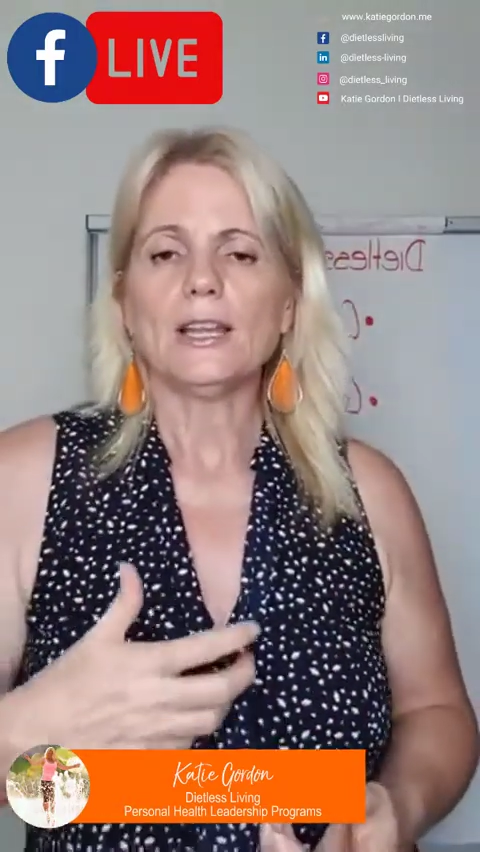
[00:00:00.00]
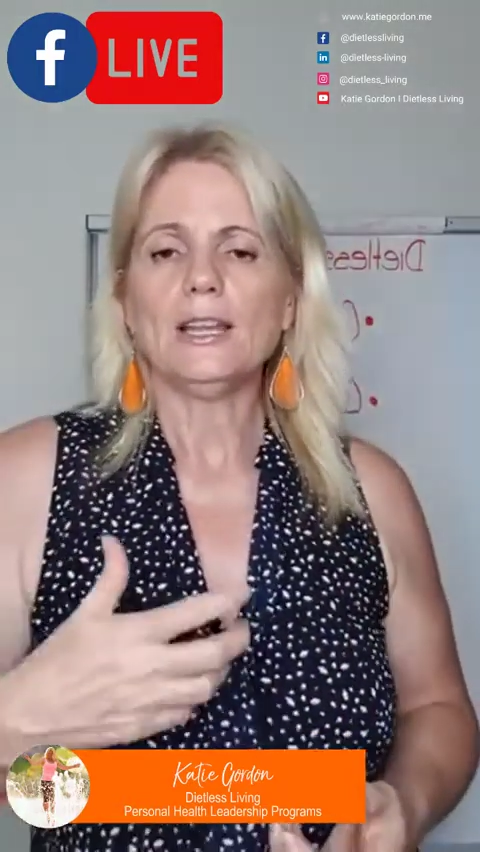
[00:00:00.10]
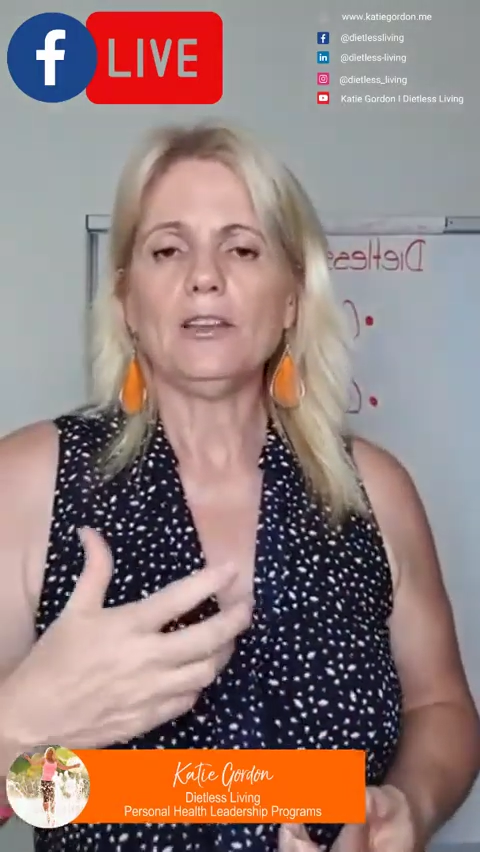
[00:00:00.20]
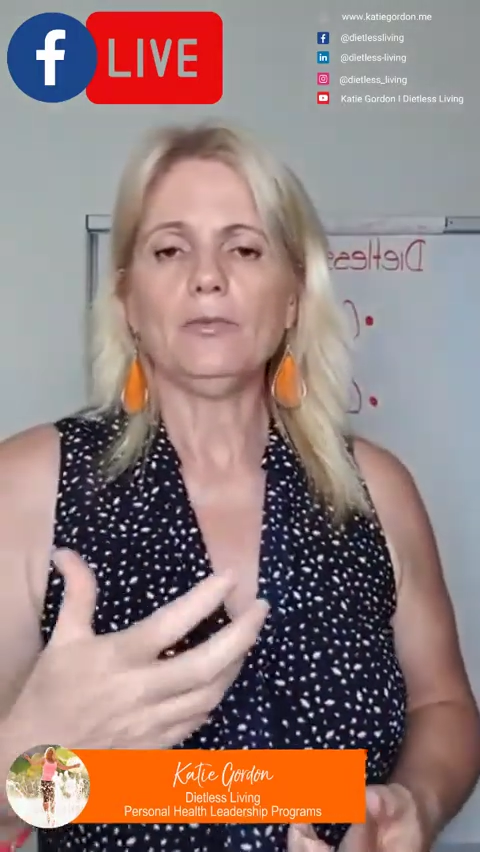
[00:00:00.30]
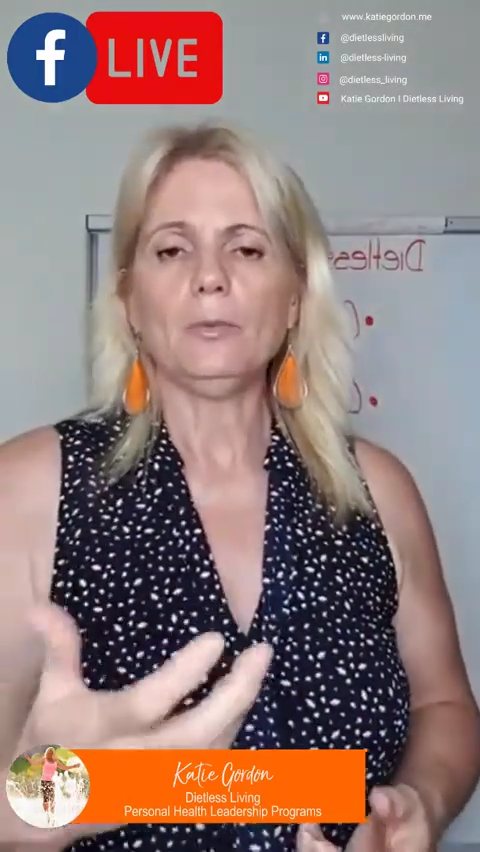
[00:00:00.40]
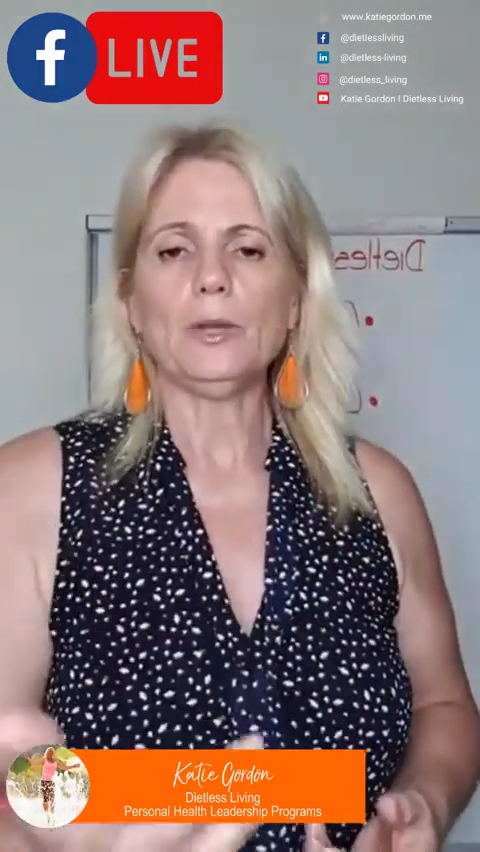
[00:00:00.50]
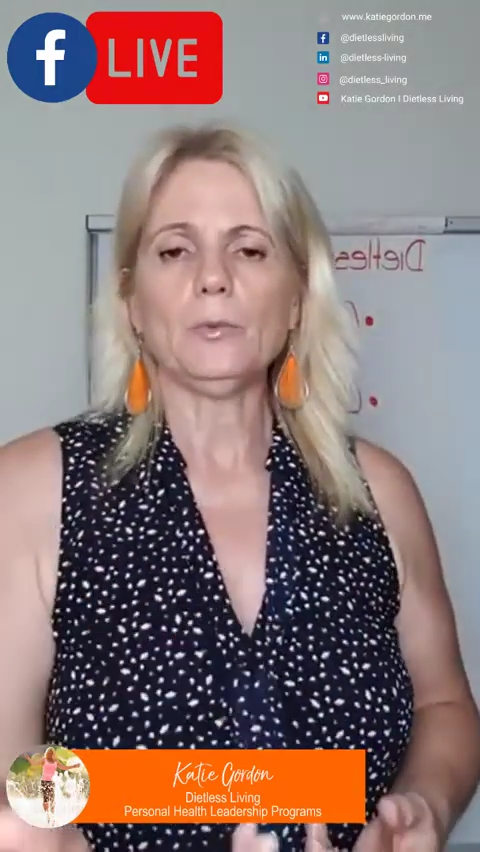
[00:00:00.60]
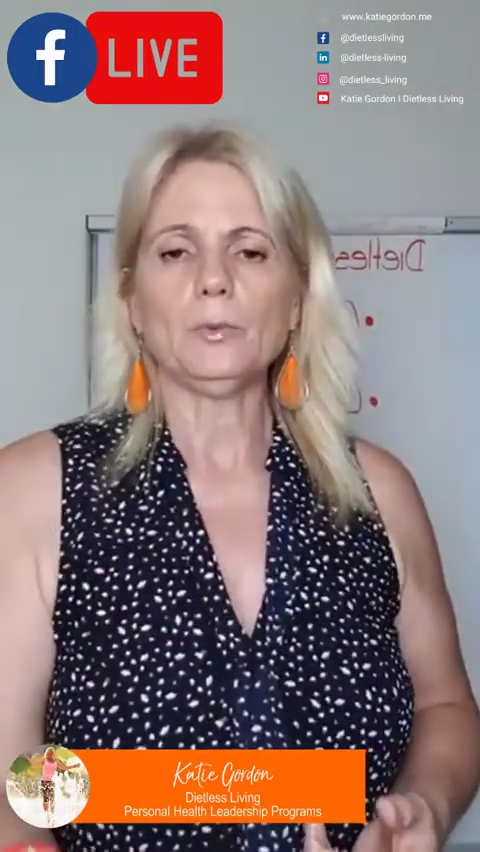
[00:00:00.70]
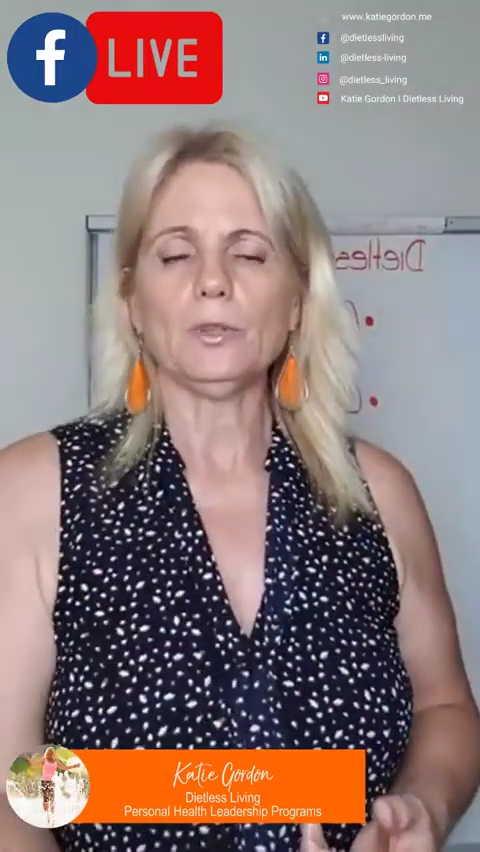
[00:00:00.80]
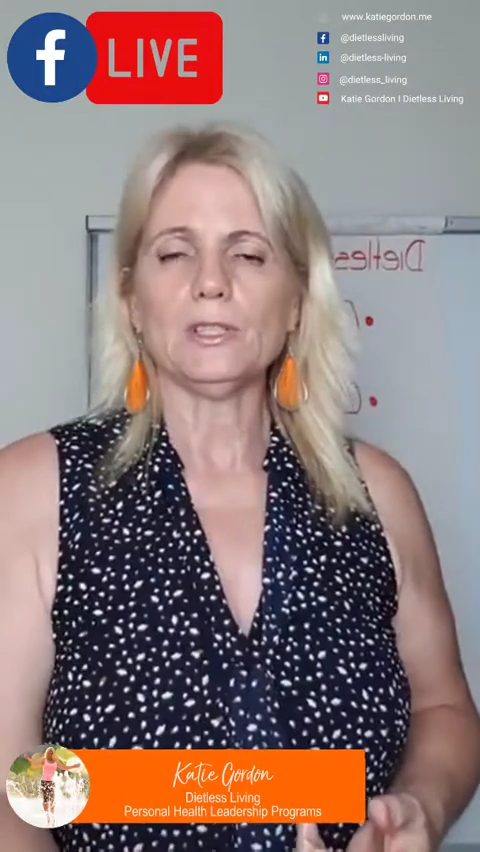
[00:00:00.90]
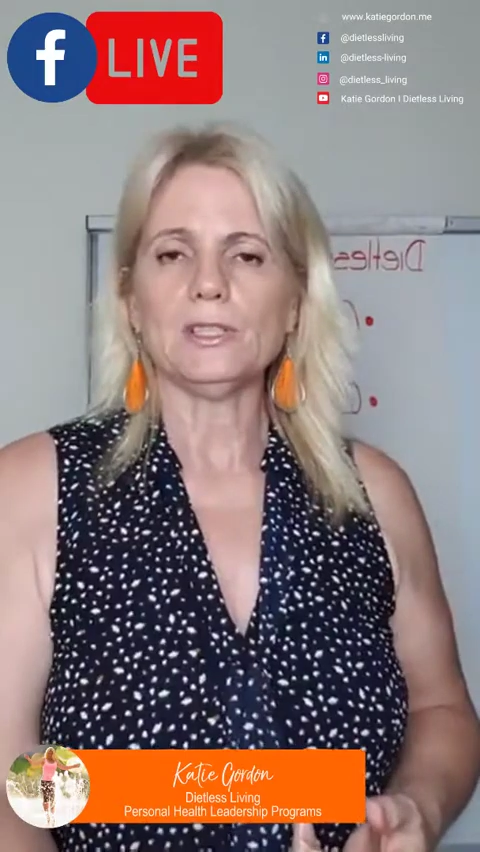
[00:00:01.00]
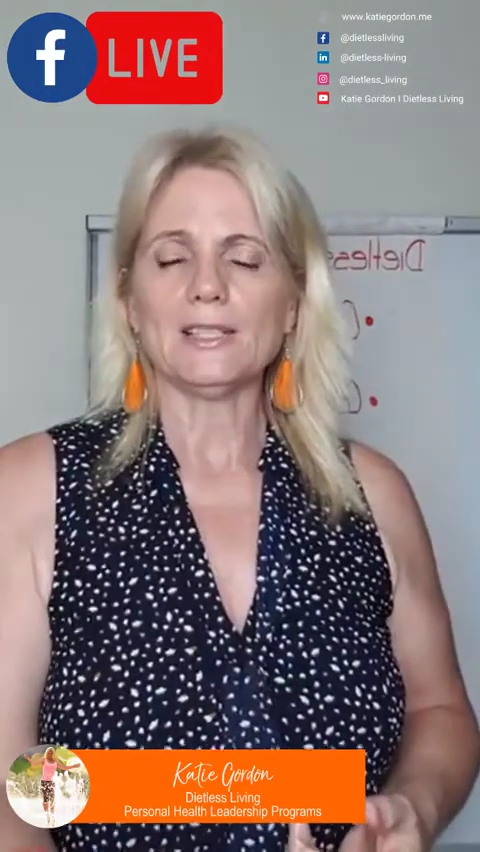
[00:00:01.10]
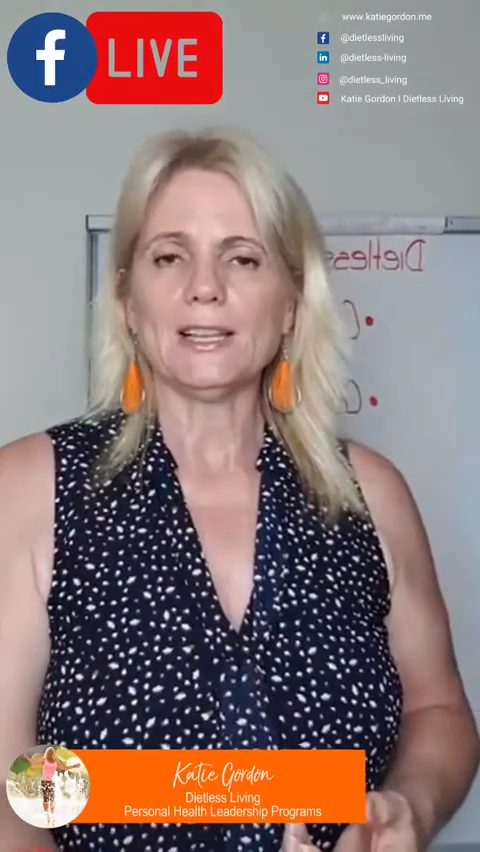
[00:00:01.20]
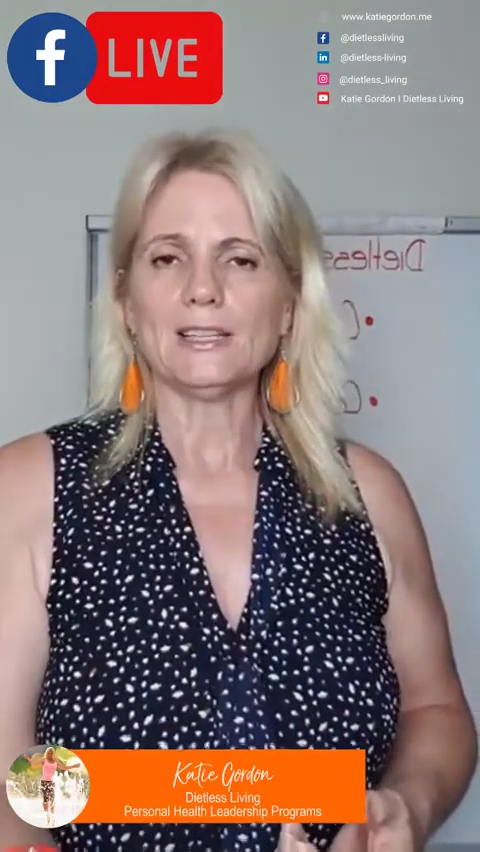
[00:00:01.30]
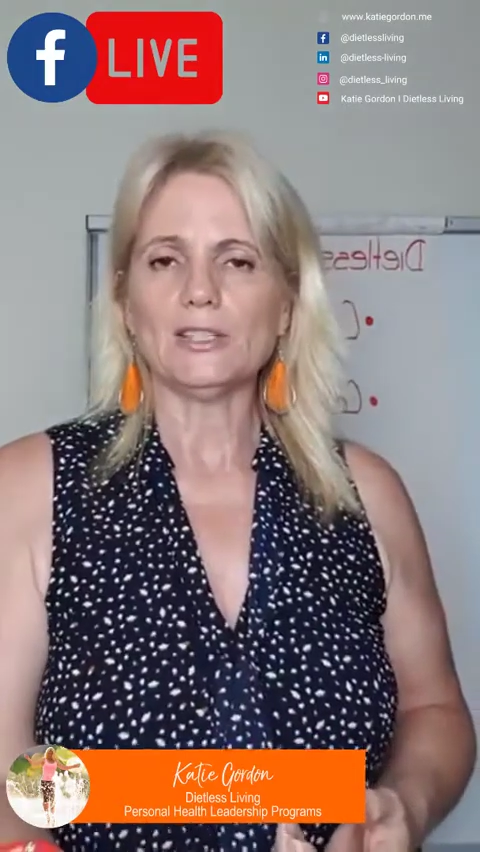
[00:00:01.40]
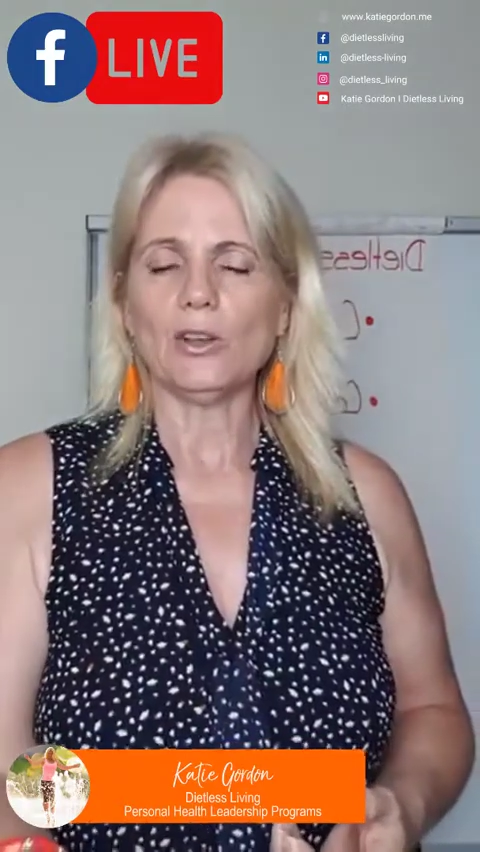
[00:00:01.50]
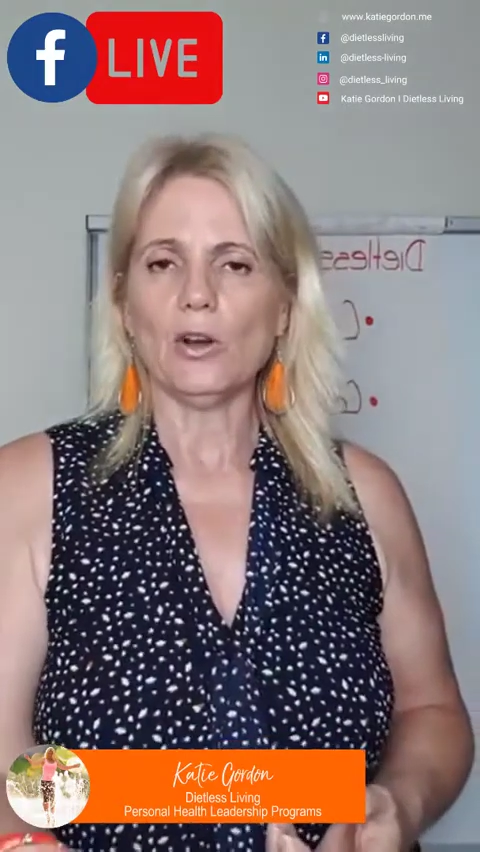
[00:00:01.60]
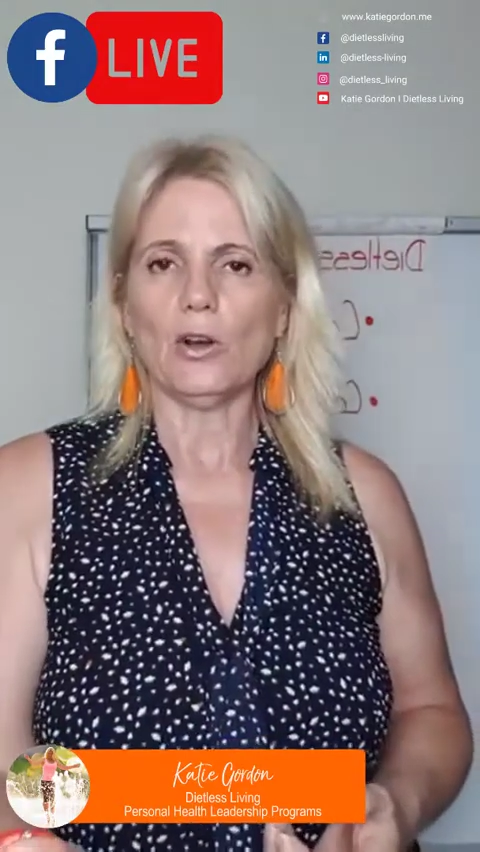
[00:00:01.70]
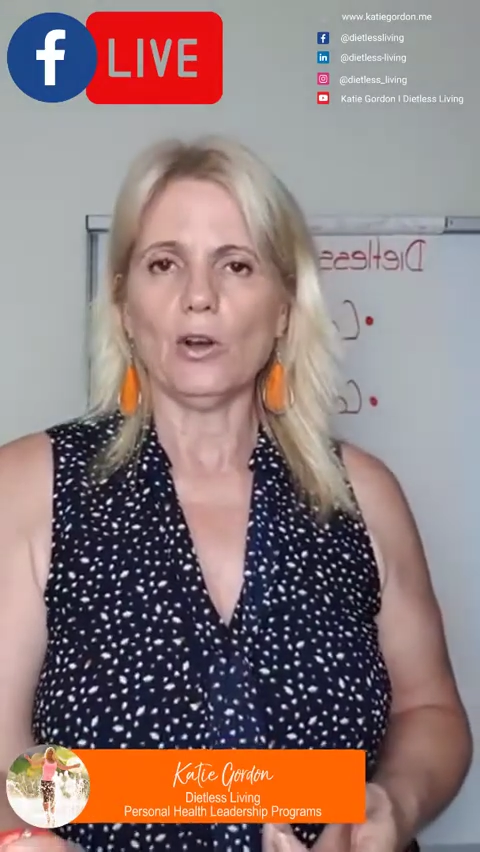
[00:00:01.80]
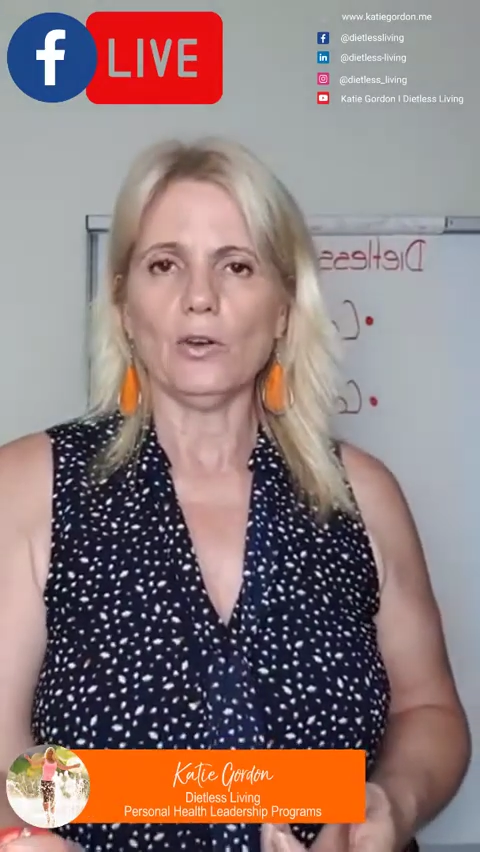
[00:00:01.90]
give people the sense
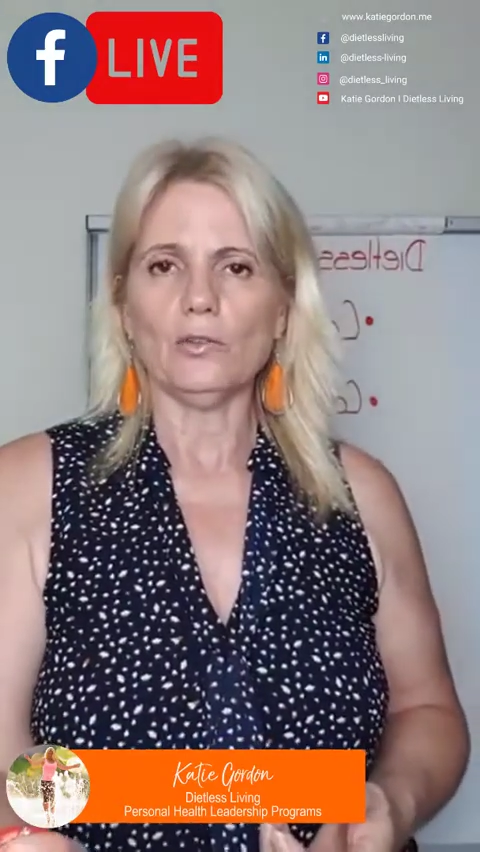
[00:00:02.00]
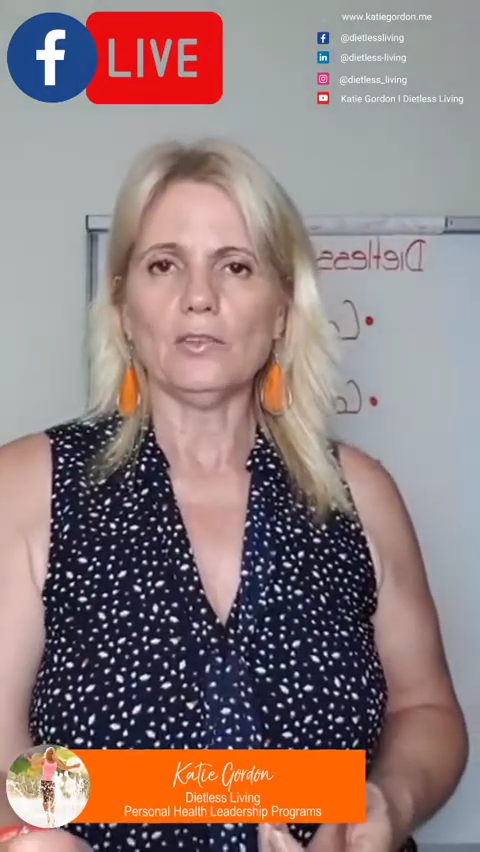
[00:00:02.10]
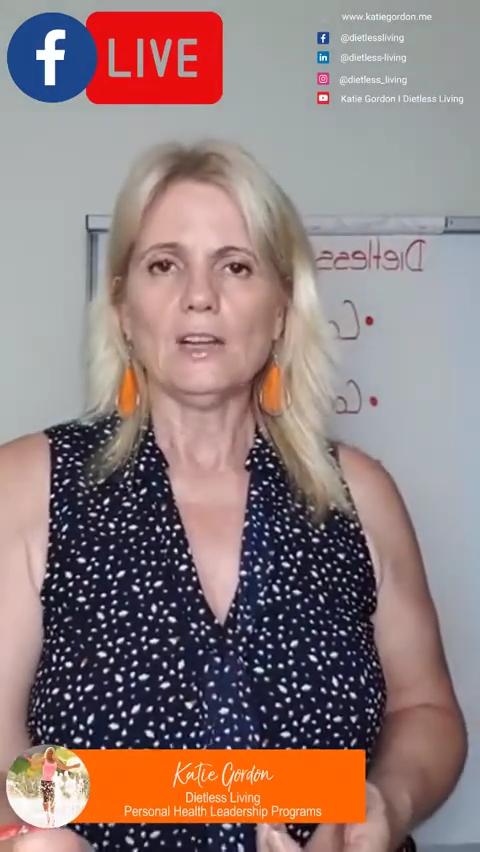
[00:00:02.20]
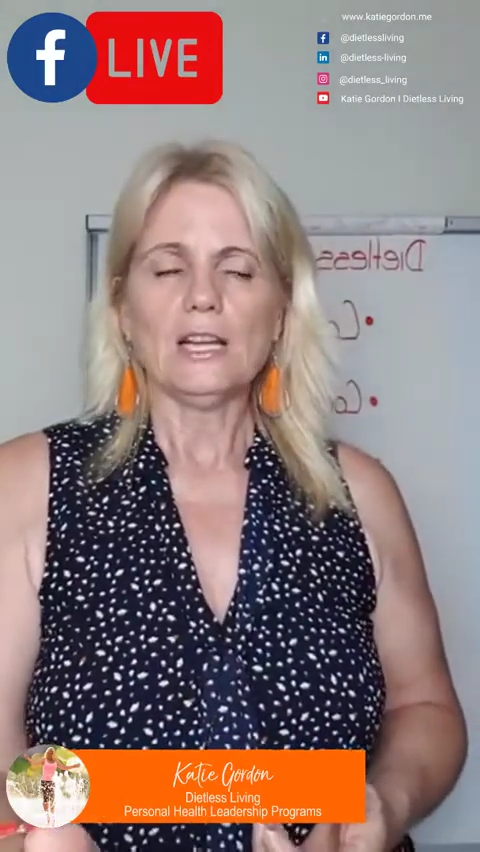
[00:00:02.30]
of